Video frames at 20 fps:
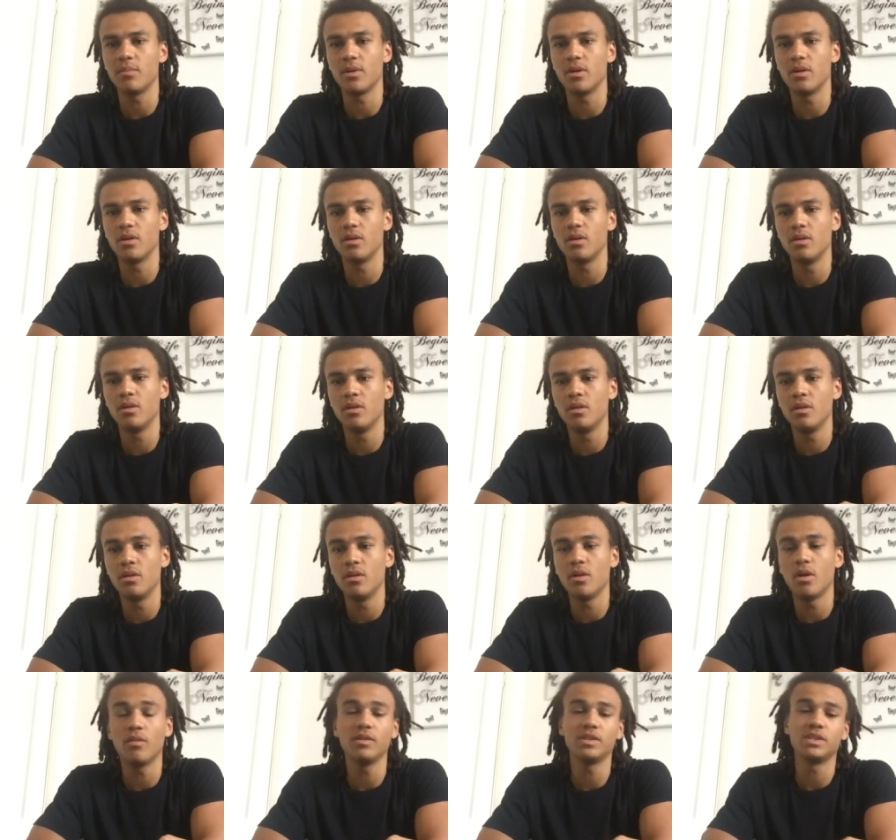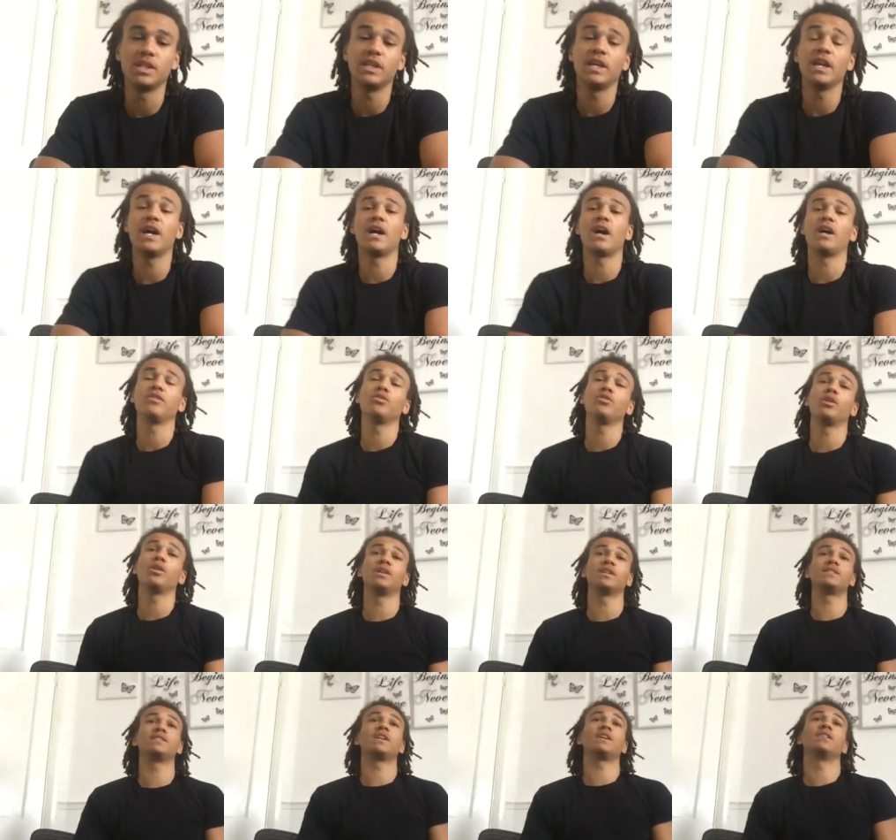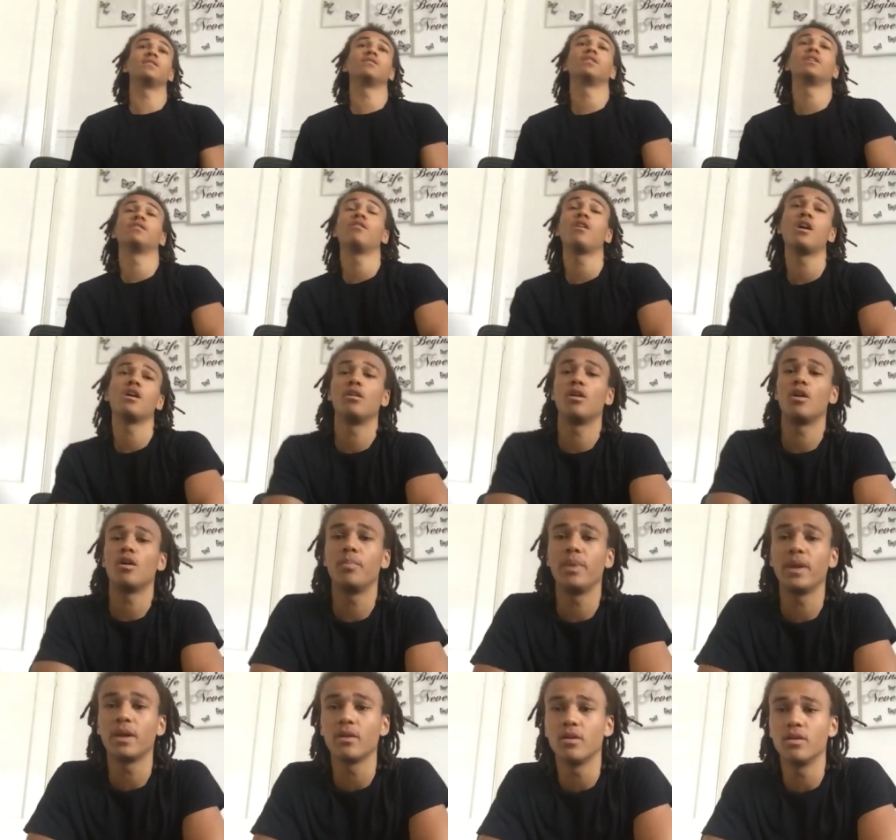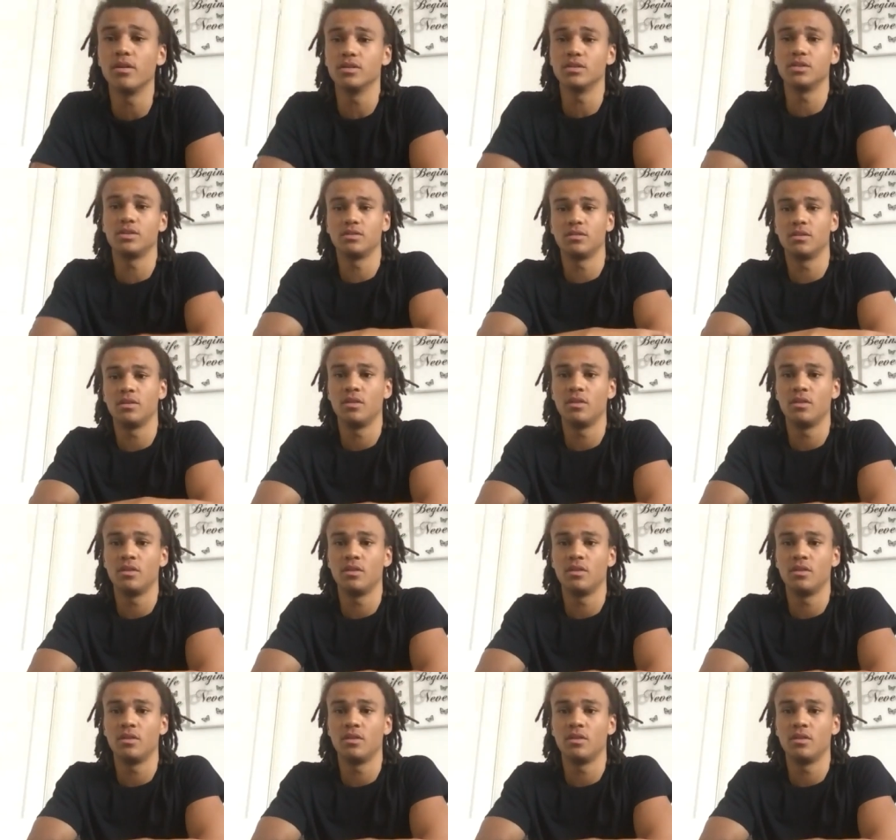But obviously, yeah, I do understand there are a lot of big earners,